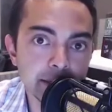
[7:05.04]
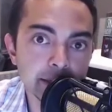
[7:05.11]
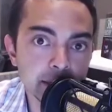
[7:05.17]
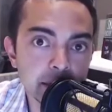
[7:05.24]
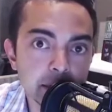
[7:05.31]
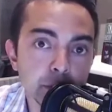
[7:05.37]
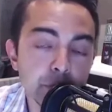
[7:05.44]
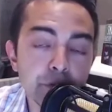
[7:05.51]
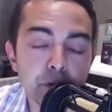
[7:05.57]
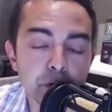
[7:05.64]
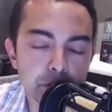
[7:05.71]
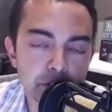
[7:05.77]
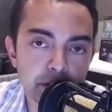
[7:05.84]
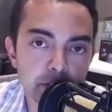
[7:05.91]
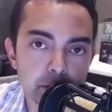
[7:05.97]

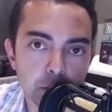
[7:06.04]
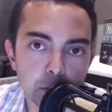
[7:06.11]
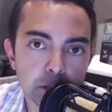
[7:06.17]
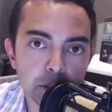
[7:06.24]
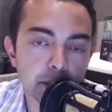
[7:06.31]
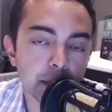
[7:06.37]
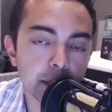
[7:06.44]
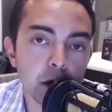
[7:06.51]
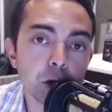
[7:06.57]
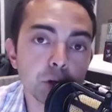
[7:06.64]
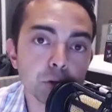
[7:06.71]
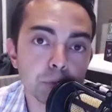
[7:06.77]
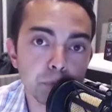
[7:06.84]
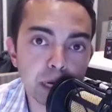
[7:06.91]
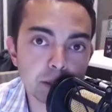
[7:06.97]
Uverse gives you, which has like
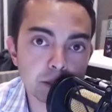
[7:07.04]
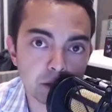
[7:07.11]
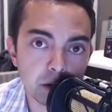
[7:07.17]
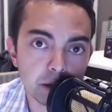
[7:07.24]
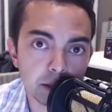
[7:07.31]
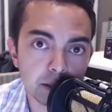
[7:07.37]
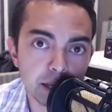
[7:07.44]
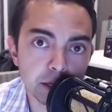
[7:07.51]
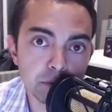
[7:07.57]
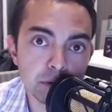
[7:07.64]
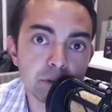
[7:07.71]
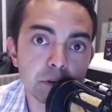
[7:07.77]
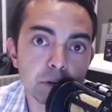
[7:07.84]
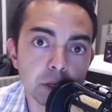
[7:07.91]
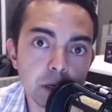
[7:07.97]
100 buttons on it that you
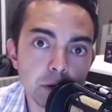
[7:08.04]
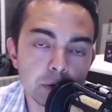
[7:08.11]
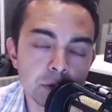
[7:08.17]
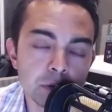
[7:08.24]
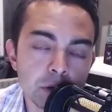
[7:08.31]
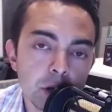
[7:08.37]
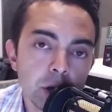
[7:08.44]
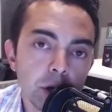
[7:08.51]
never use.